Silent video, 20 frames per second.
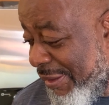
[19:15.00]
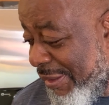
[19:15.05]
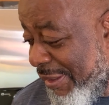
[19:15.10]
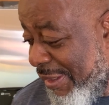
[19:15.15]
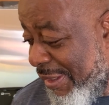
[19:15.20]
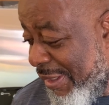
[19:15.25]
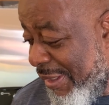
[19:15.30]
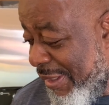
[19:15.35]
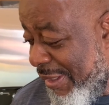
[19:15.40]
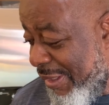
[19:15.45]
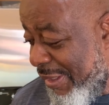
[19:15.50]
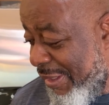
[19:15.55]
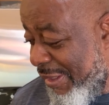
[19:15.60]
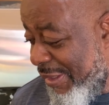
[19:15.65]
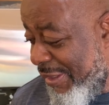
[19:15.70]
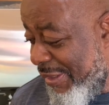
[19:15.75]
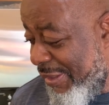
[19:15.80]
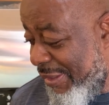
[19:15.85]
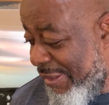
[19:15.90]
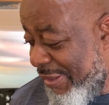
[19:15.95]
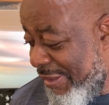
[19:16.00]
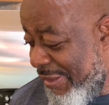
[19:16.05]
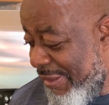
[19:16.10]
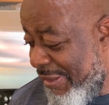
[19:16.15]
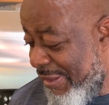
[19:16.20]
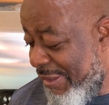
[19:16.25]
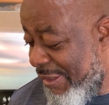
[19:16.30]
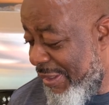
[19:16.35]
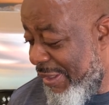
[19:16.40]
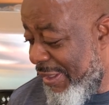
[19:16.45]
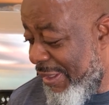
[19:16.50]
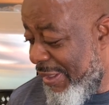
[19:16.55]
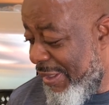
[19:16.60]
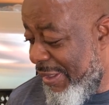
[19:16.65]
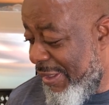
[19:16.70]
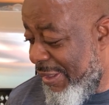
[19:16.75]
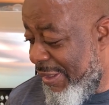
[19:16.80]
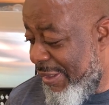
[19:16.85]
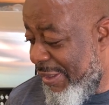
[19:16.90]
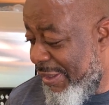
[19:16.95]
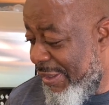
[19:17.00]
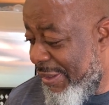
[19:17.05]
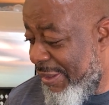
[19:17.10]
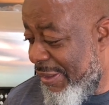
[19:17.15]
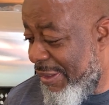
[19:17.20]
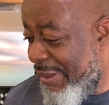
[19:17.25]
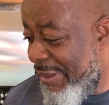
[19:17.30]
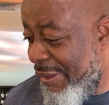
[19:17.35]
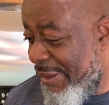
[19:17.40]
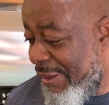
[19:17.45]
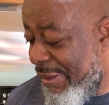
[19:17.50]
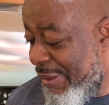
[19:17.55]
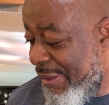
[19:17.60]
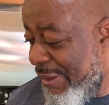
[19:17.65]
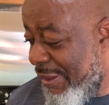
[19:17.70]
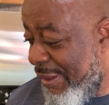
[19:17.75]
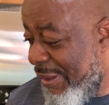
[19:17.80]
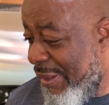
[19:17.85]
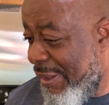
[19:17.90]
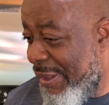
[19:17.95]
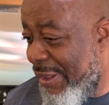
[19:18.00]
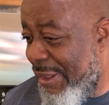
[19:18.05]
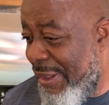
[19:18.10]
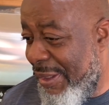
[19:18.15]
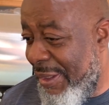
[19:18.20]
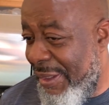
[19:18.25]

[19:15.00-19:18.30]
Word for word: No, no. Can't have burnt veggies.